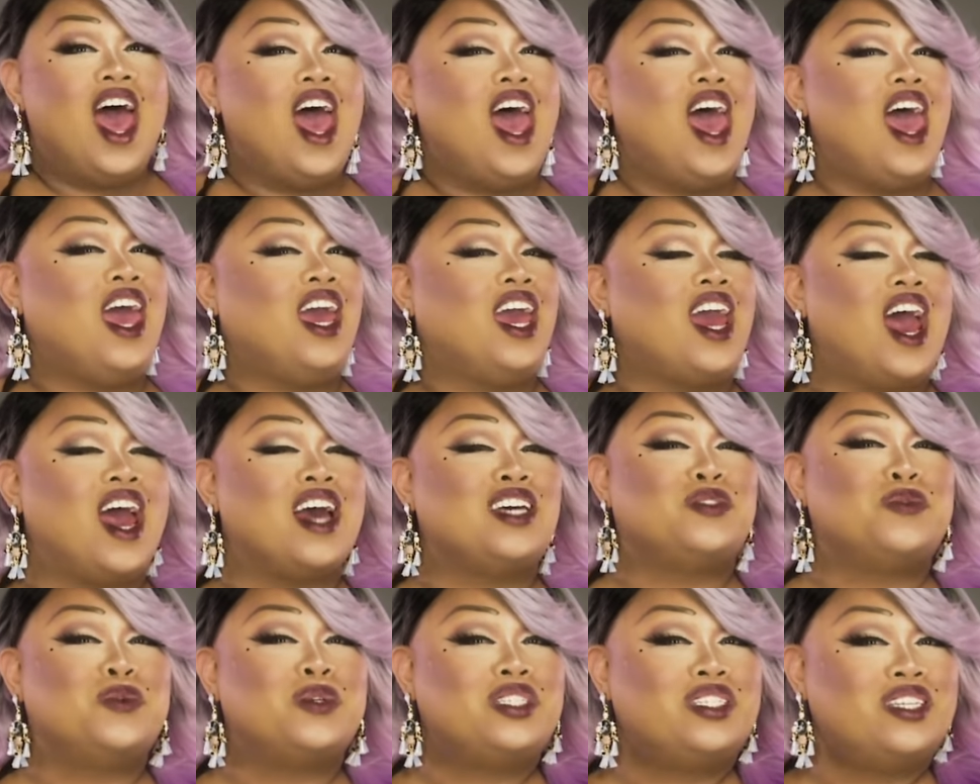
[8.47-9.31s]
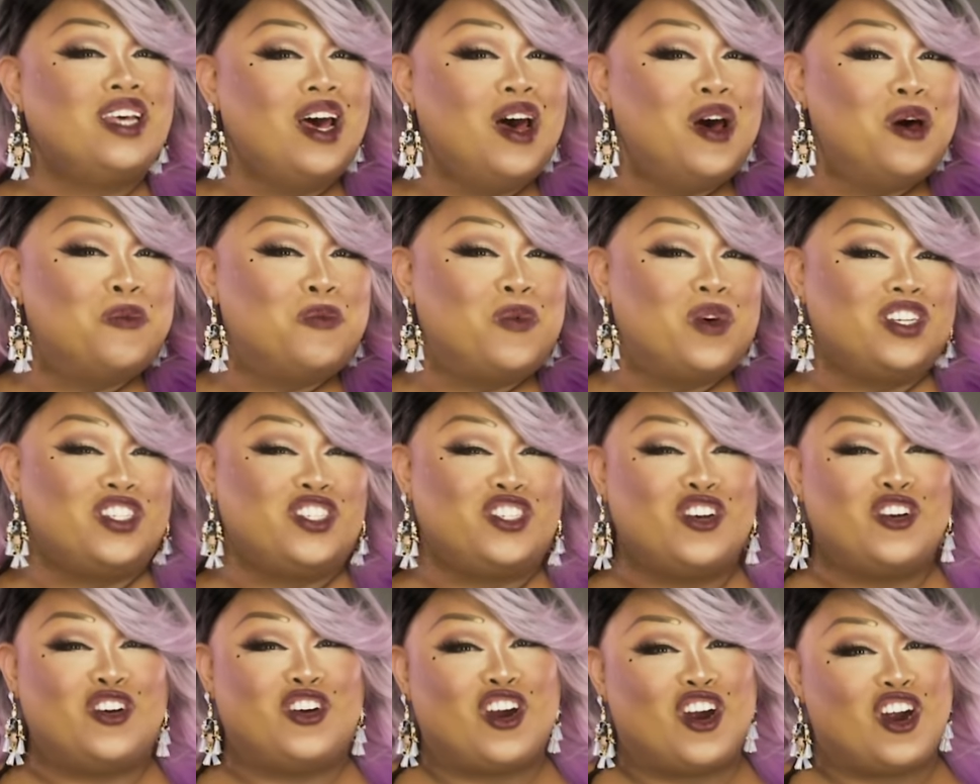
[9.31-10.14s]
Hey guys, what's up? It's
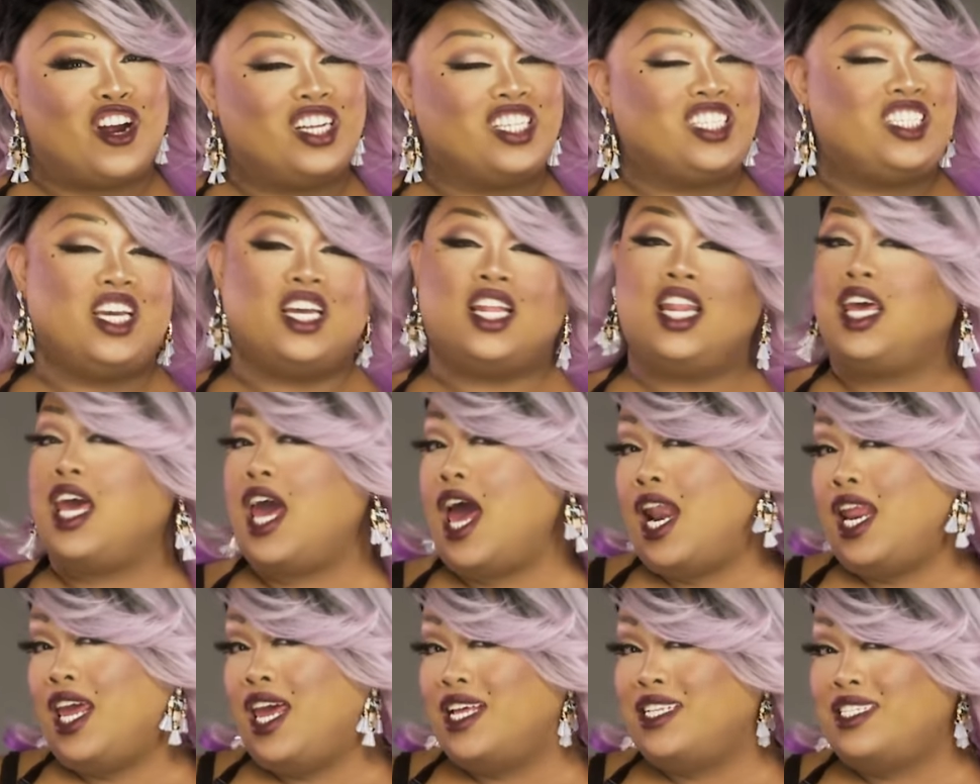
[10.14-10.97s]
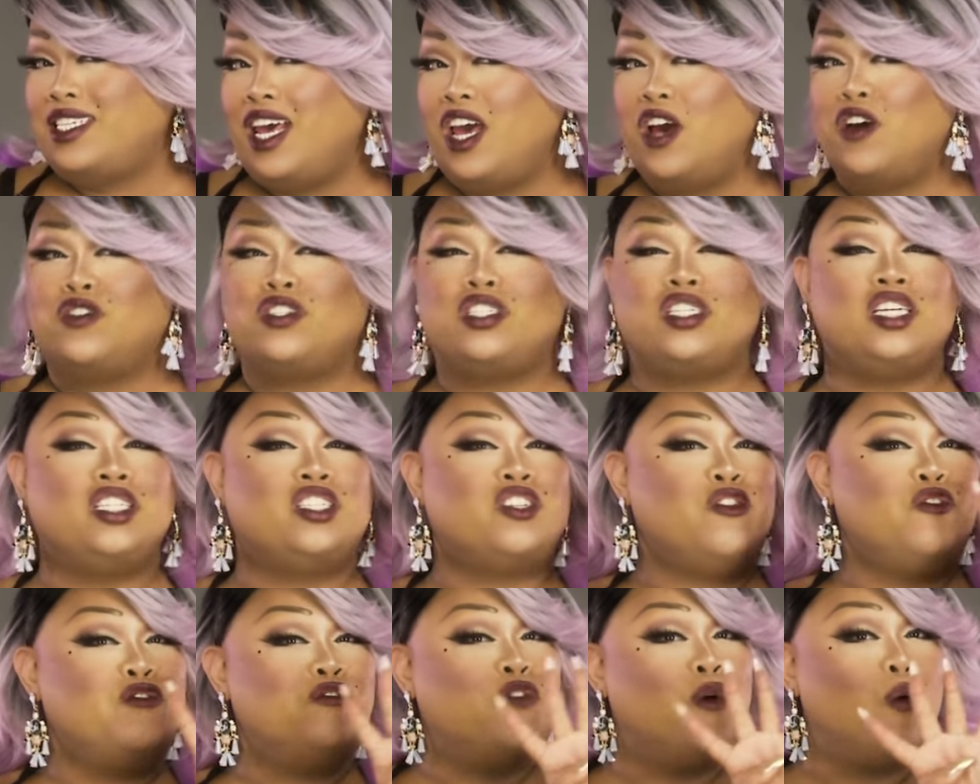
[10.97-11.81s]
your girl Jiggly Caliente of
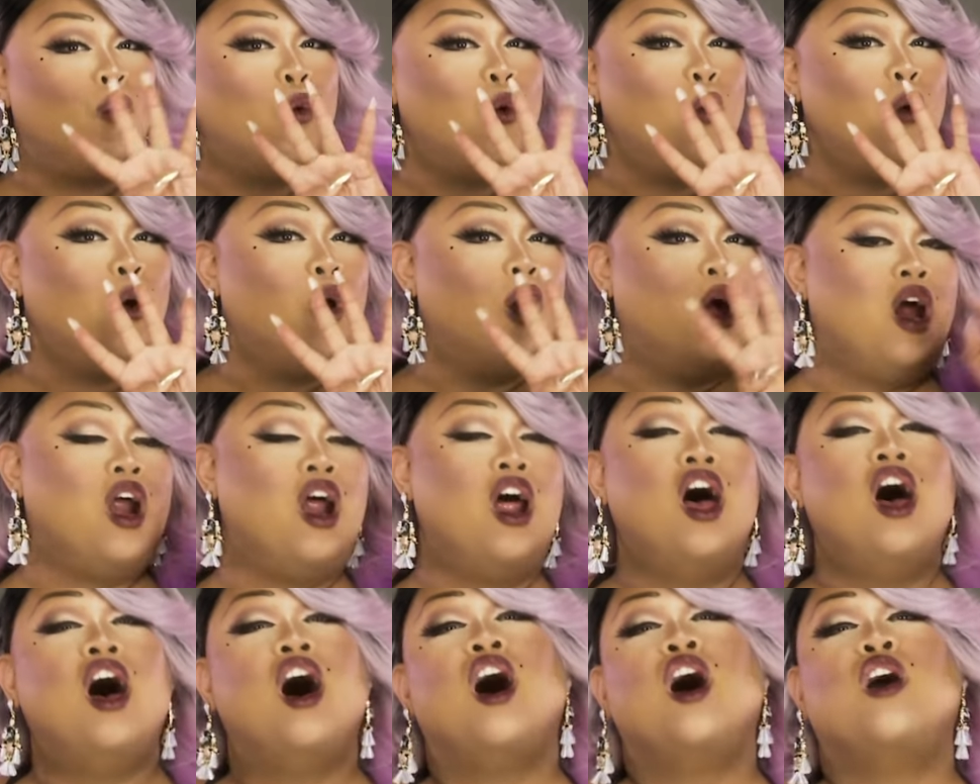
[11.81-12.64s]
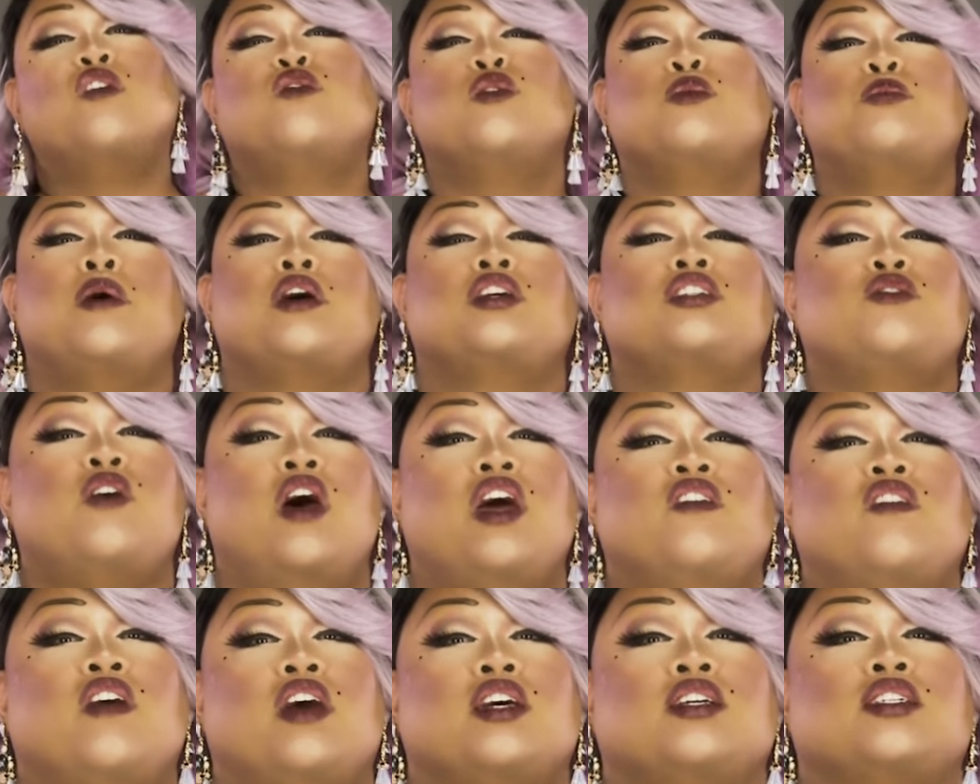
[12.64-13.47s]
season 4 of RuPaul's
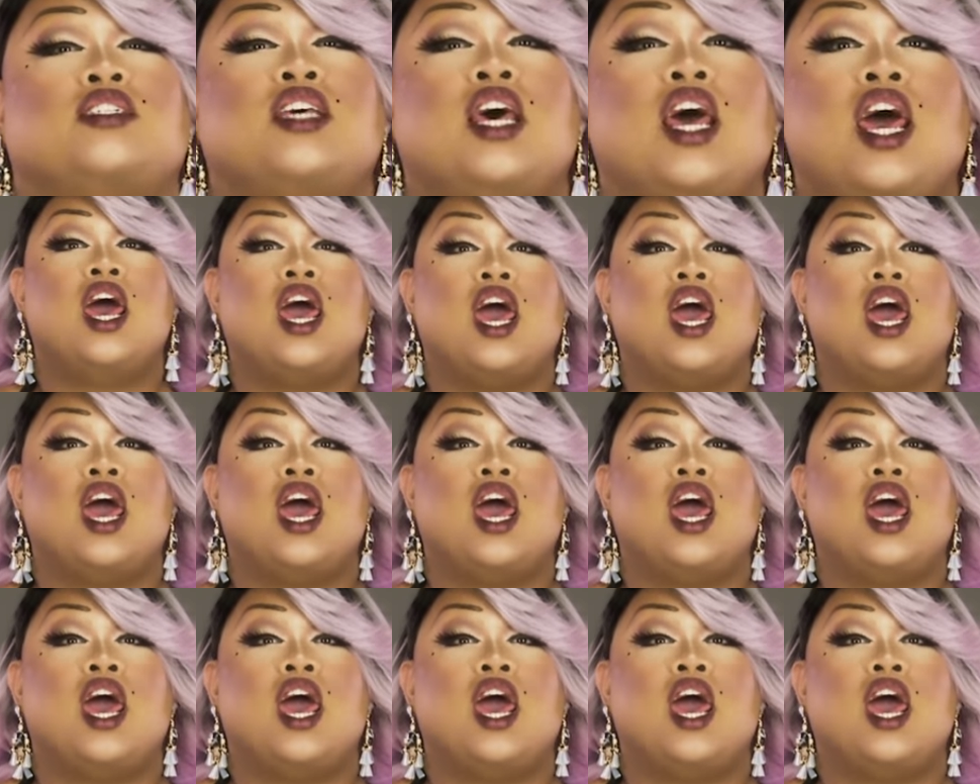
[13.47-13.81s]
Drag Race.